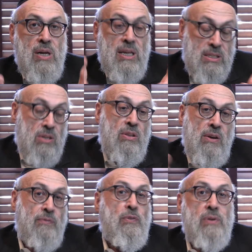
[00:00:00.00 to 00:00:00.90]
so
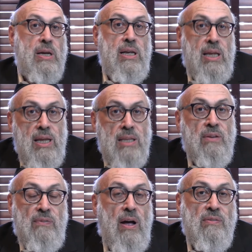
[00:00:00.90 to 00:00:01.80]
therefore it
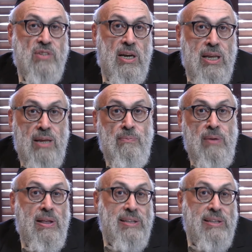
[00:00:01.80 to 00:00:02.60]
devolves on him